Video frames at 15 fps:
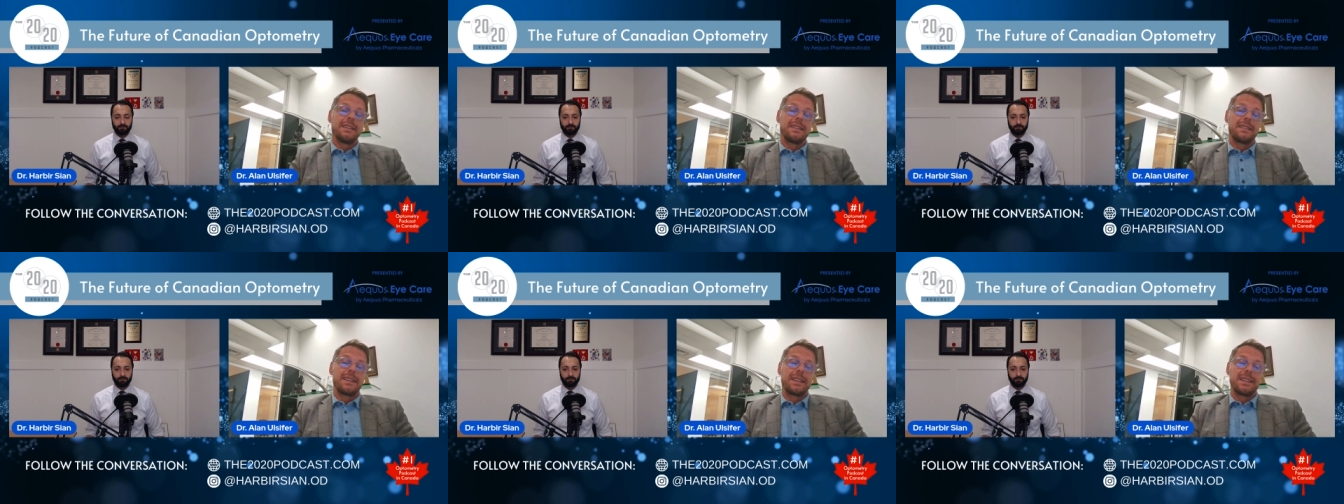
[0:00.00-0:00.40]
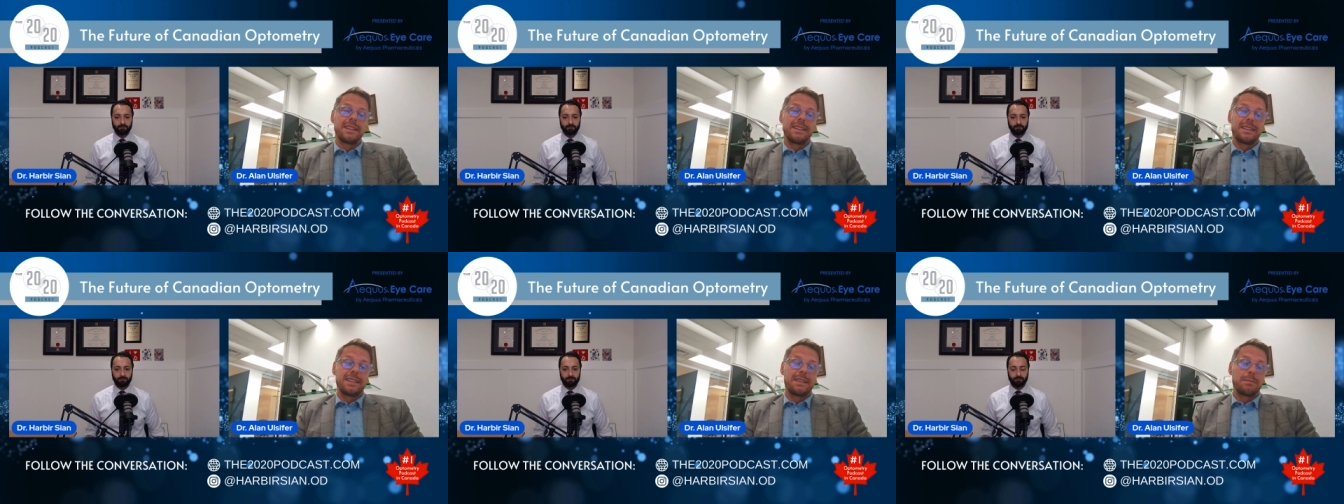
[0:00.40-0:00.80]

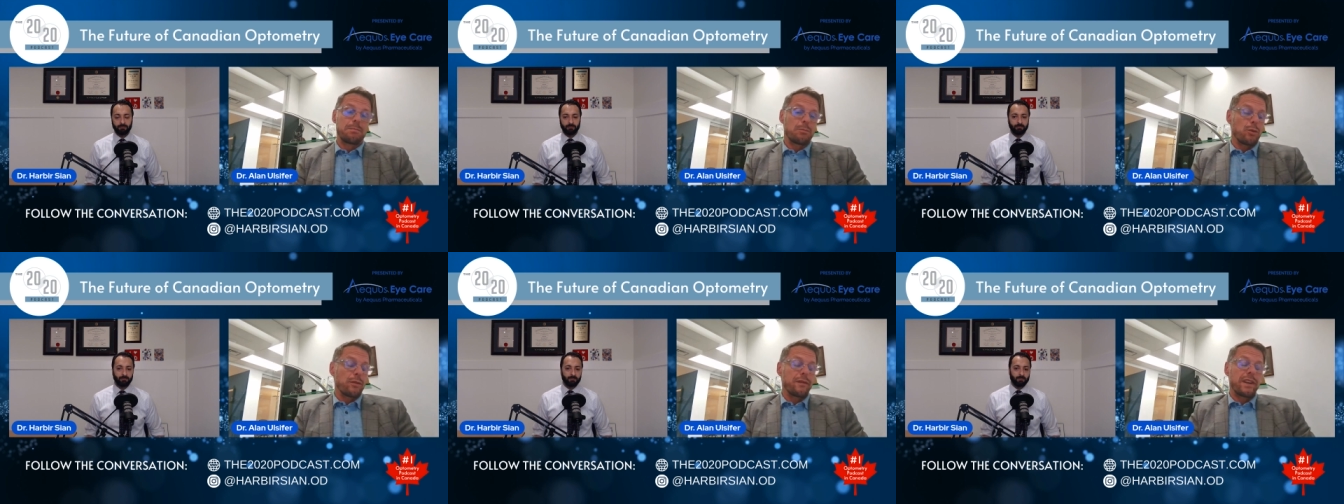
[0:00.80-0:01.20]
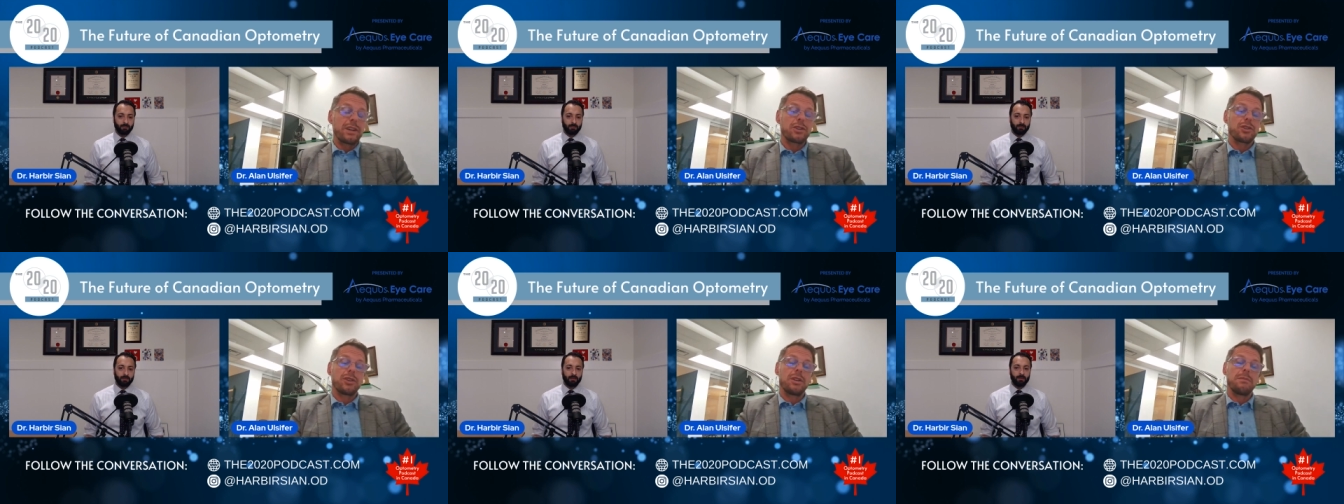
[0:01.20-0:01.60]
the
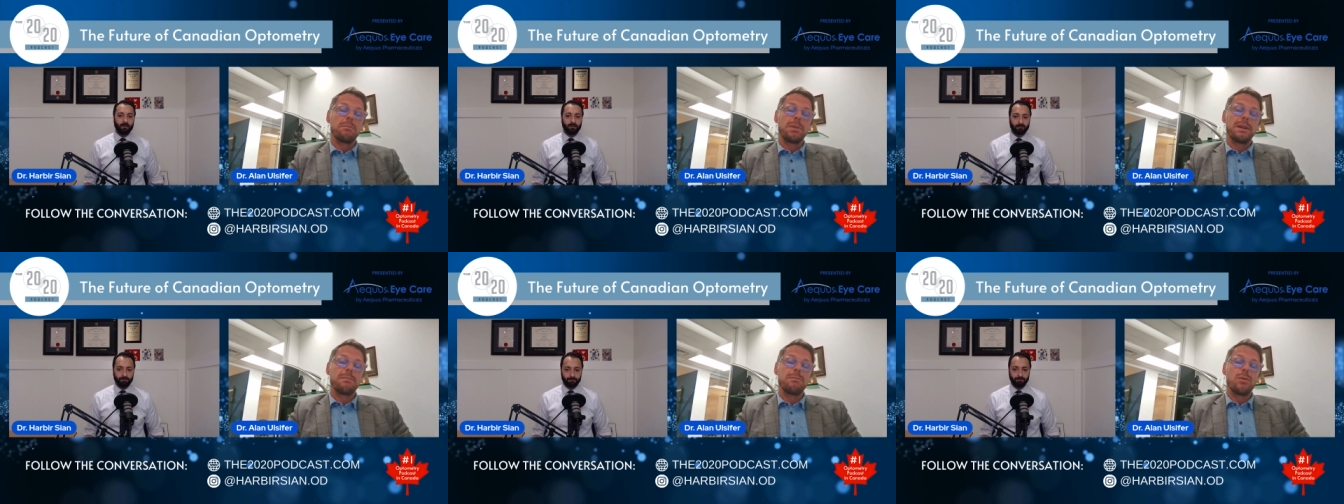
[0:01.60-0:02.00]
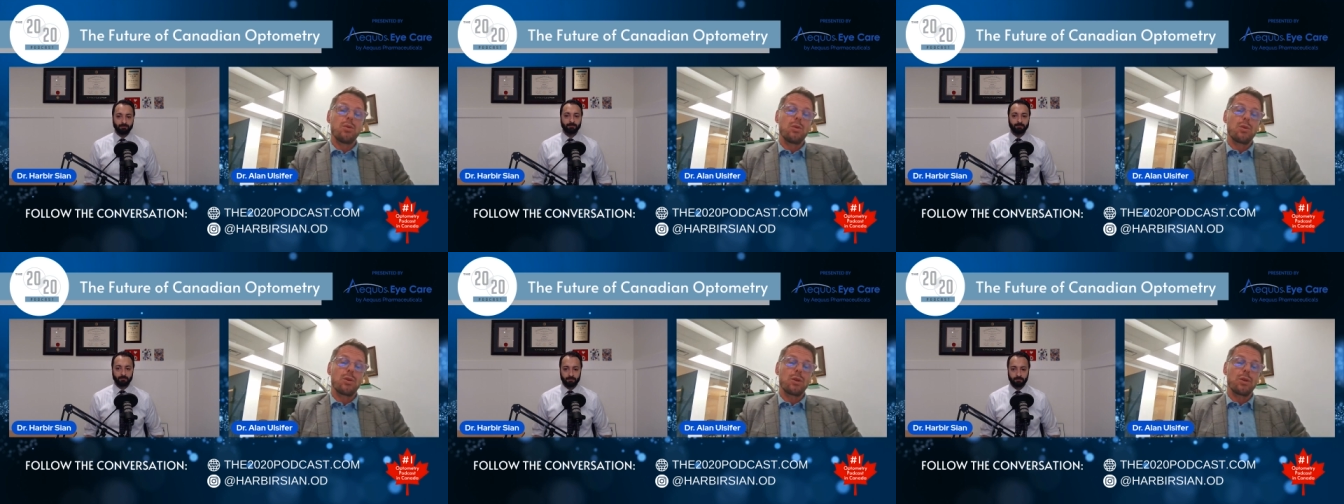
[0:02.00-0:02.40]
profession, but
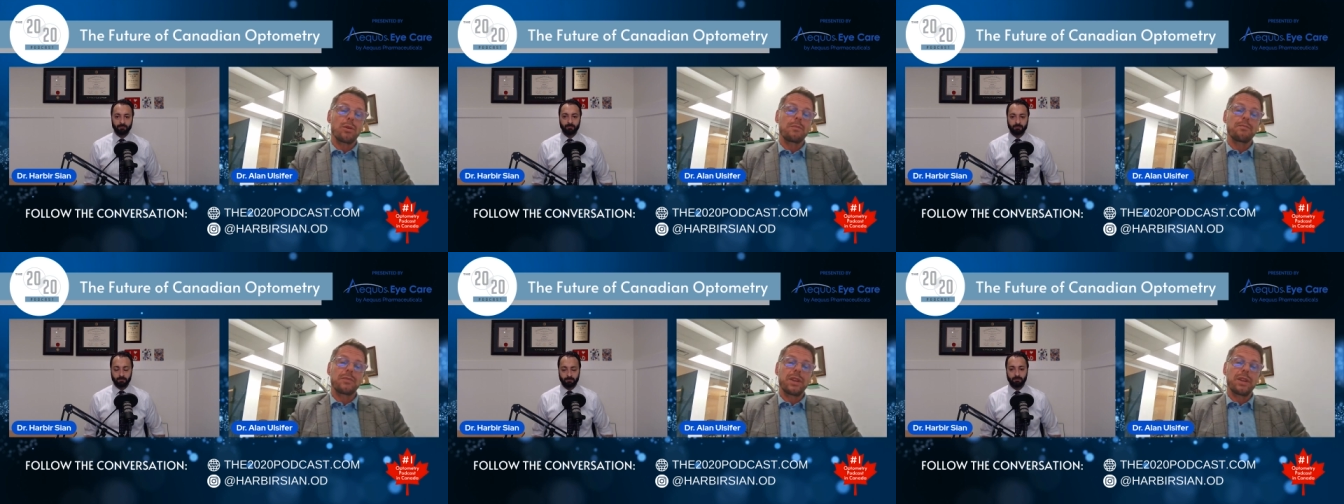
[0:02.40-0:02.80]
more,